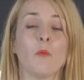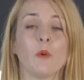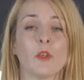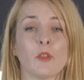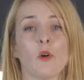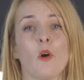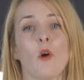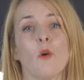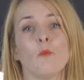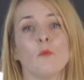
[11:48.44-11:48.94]

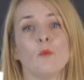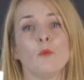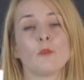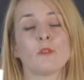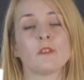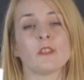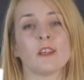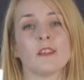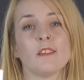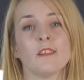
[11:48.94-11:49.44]
with hot
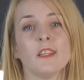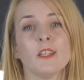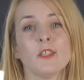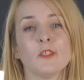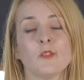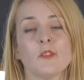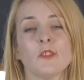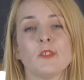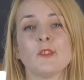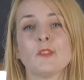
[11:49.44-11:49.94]
water.
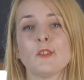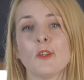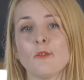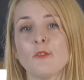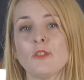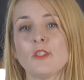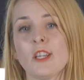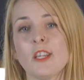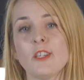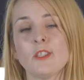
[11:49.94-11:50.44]
So the
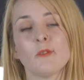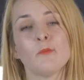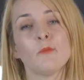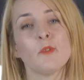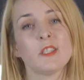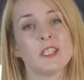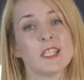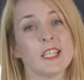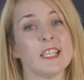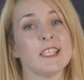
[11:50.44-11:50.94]
association
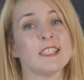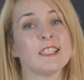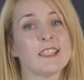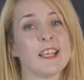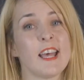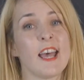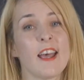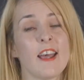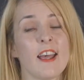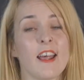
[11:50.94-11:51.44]
with tea is
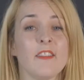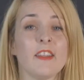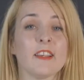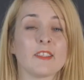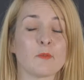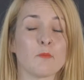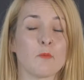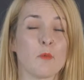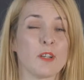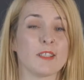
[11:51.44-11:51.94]
there, and
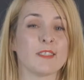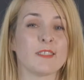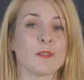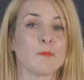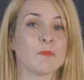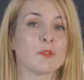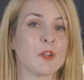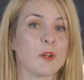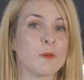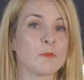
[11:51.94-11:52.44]
that's why
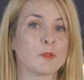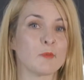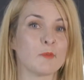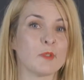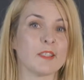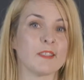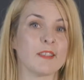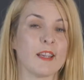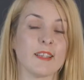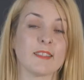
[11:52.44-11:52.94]
sometimes
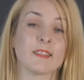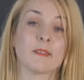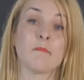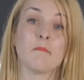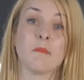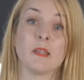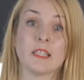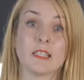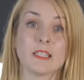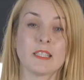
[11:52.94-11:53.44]
we say it's a
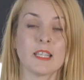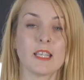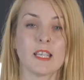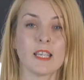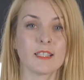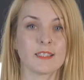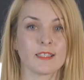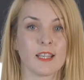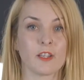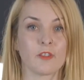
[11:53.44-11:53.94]
mint
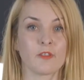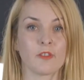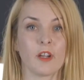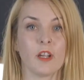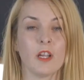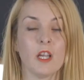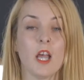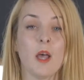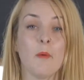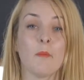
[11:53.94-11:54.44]
tea,
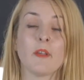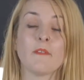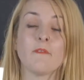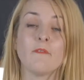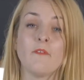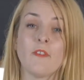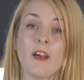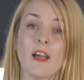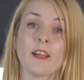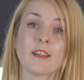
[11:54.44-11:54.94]
etc. But in
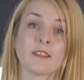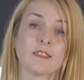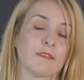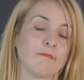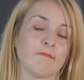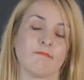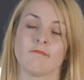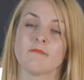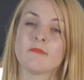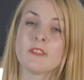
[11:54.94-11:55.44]

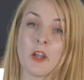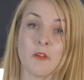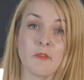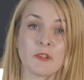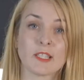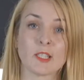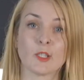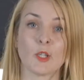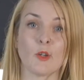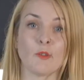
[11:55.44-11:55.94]
fact, there
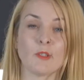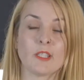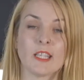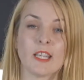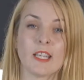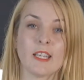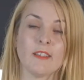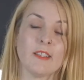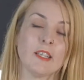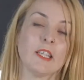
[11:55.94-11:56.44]
is no
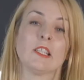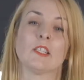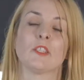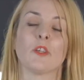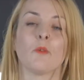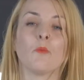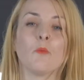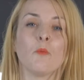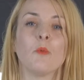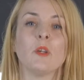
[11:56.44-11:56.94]
tea,
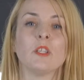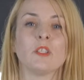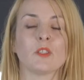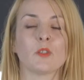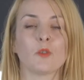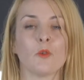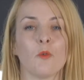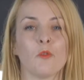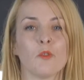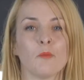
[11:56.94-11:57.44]
so we
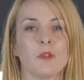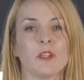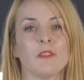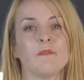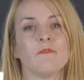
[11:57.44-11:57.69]
just call them an